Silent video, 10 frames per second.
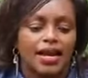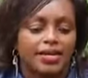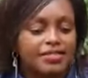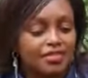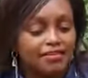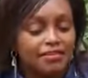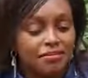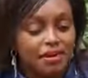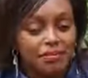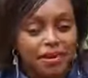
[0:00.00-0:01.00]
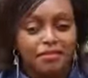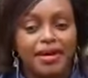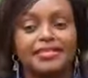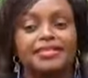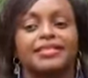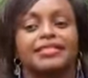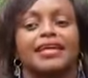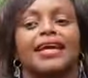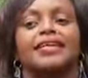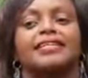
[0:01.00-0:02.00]
I discovered my purpose,
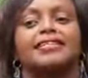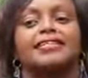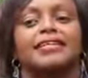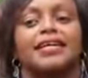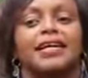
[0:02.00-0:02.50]
and